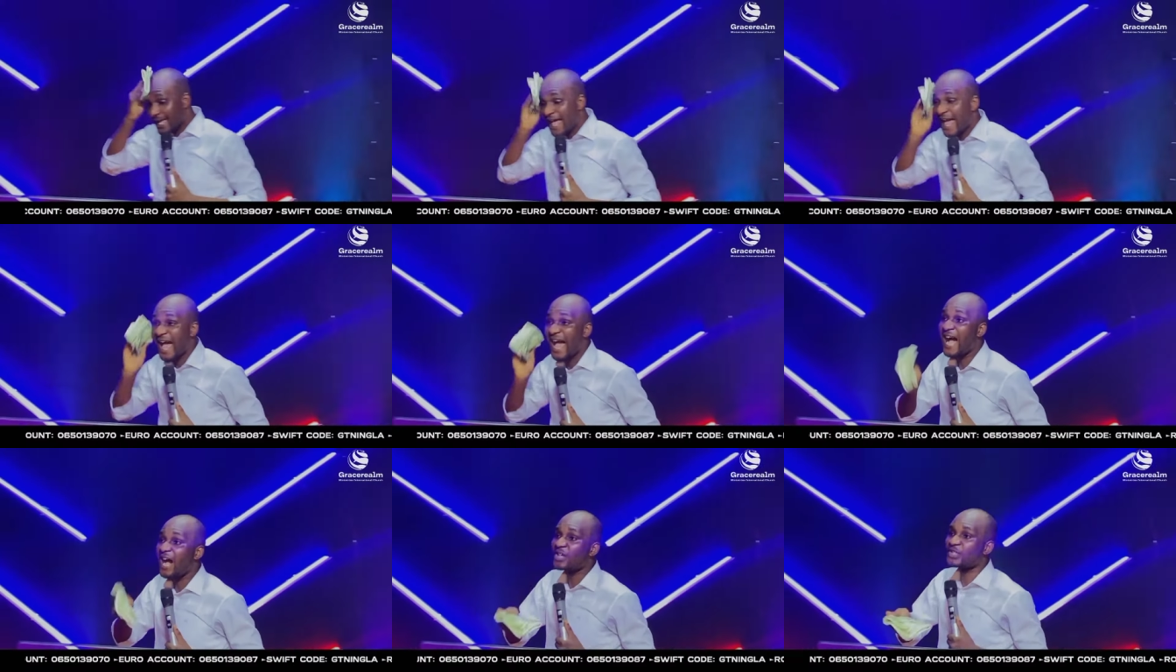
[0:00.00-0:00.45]

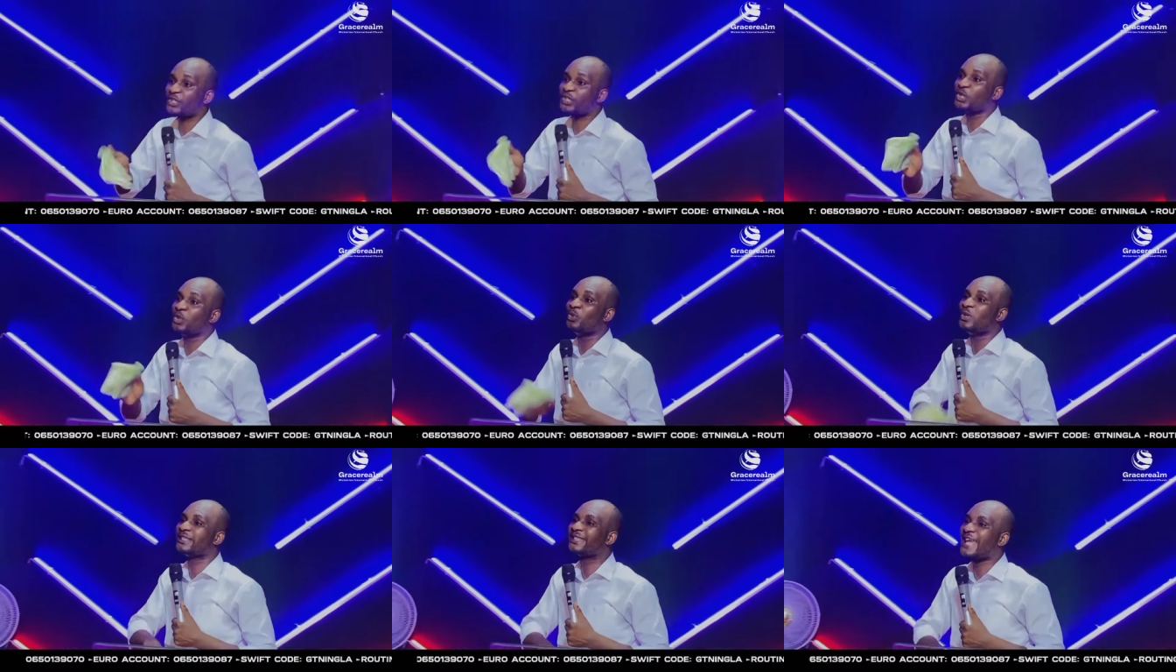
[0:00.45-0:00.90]
Else
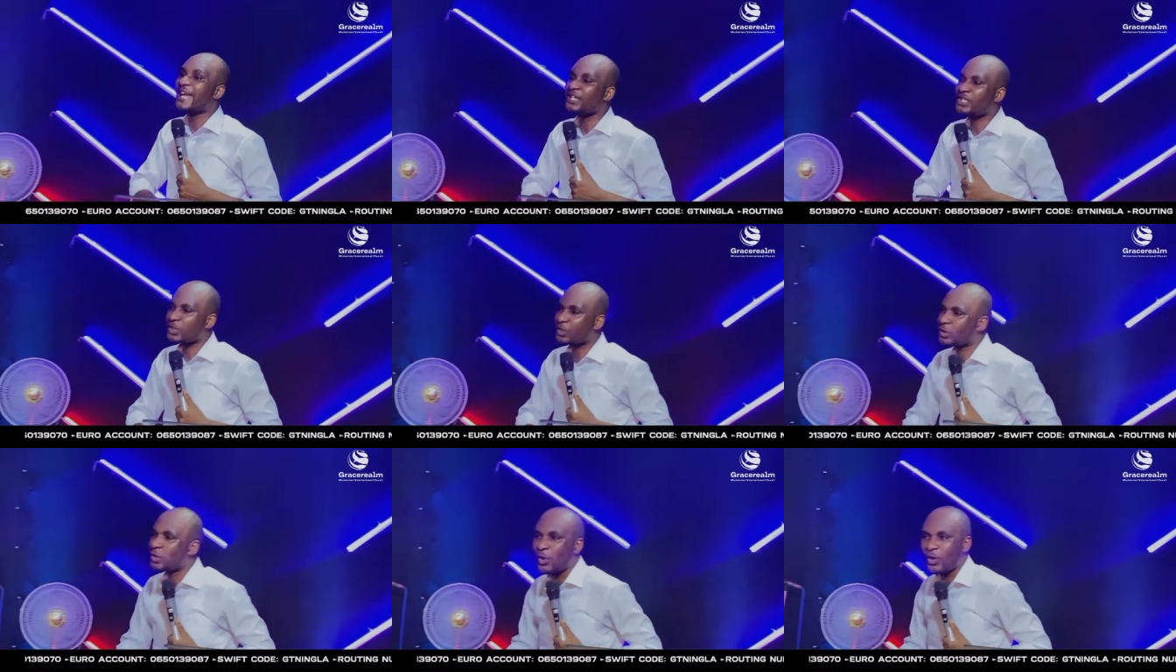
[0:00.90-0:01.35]
you will tell
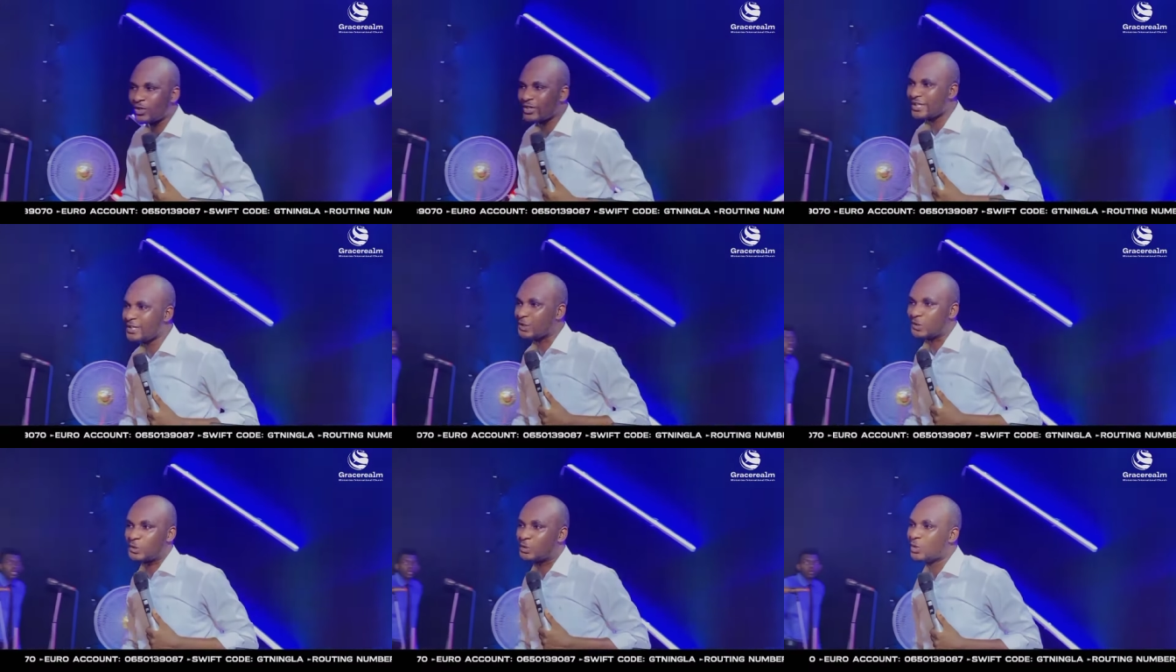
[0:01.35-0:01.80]

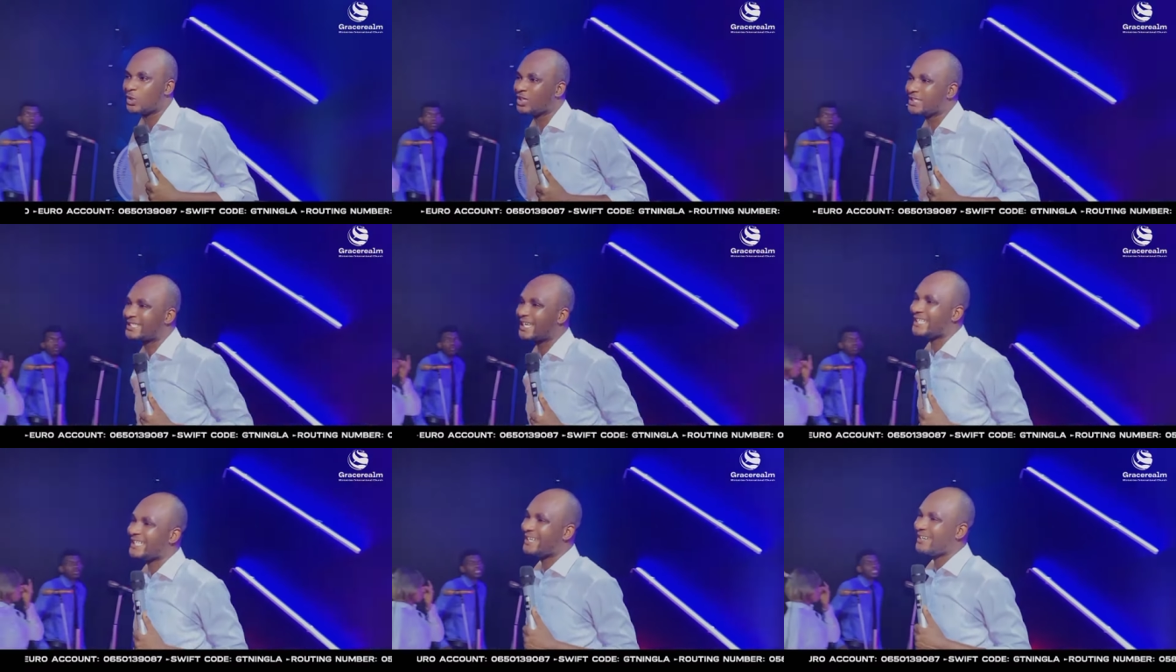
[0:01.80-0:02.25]
stories to your
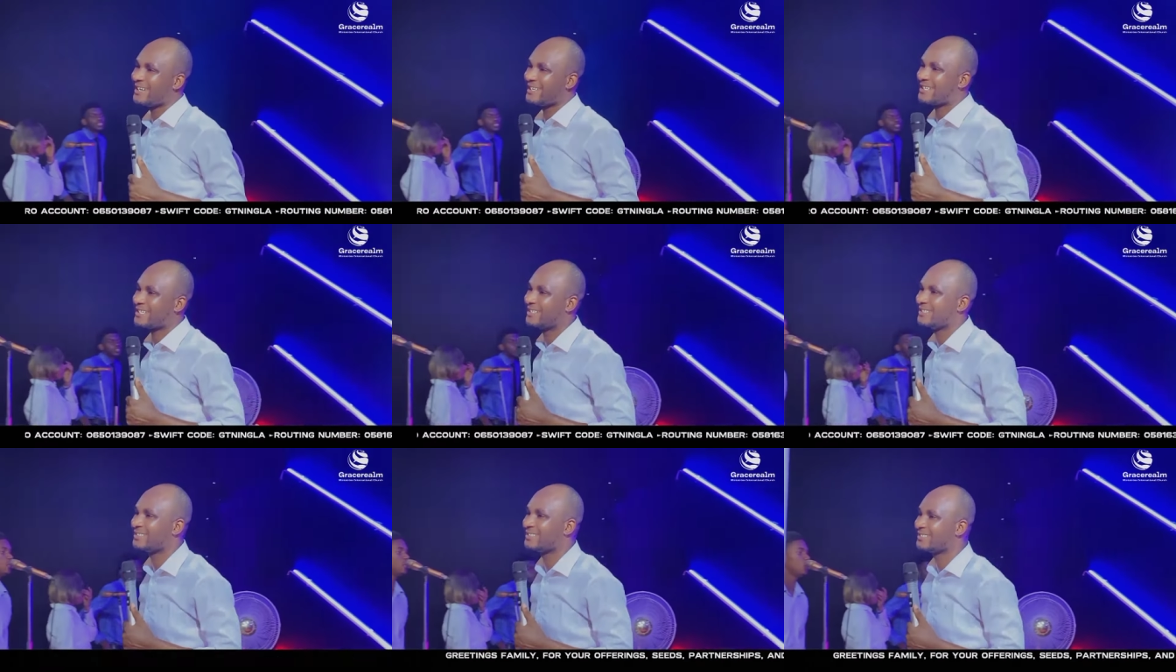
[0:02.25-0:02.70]

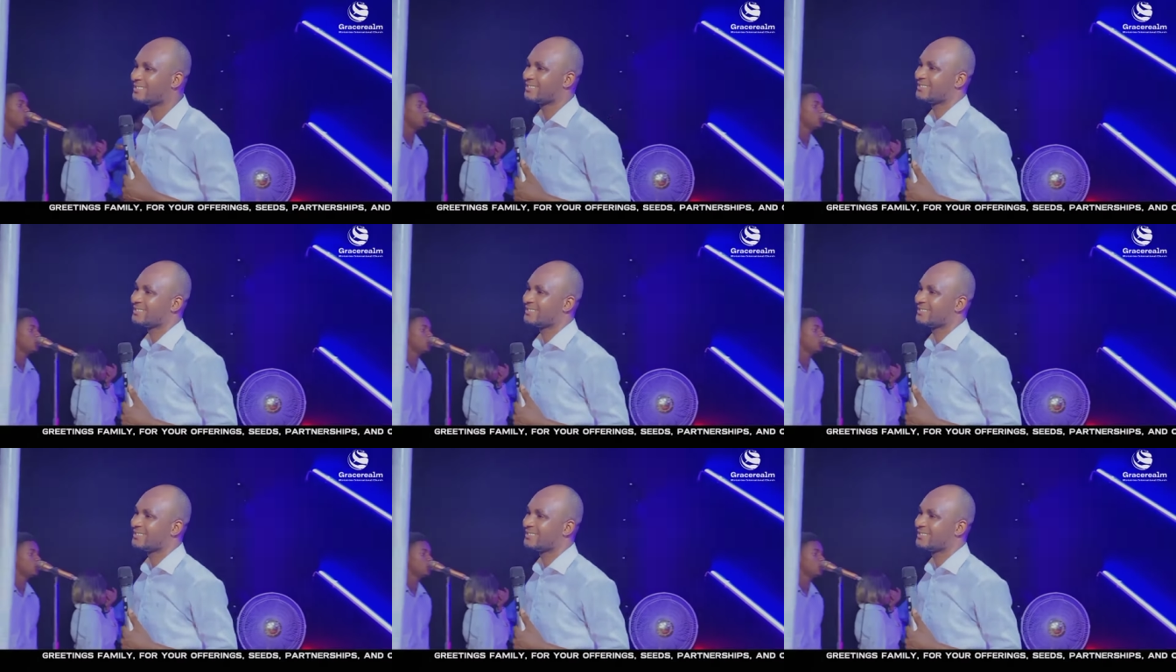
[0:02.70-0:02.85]
generation.